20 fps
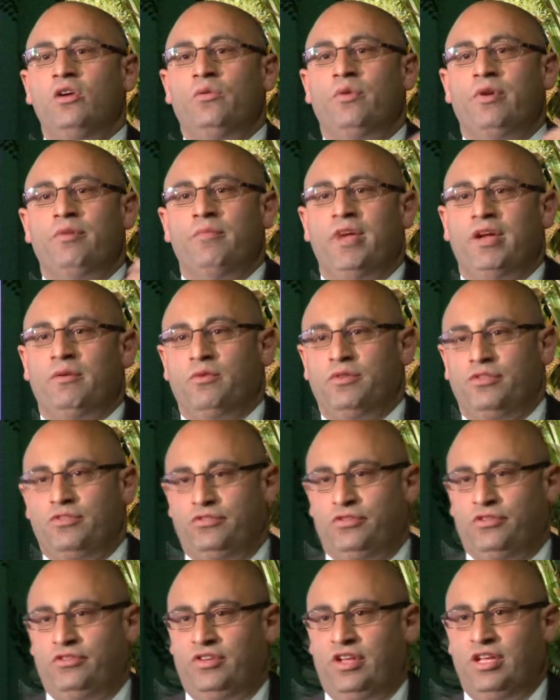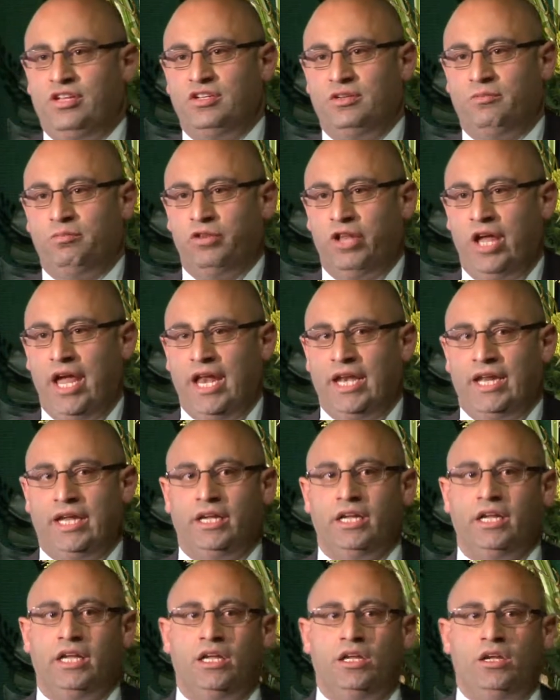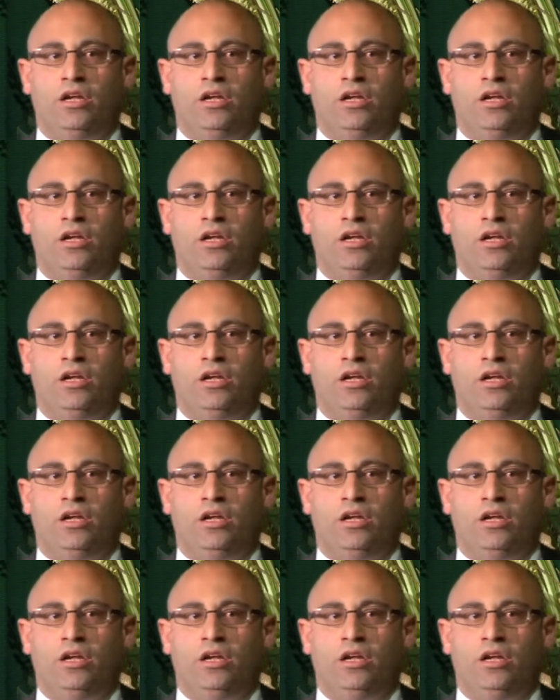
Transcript: we met with strategic planning,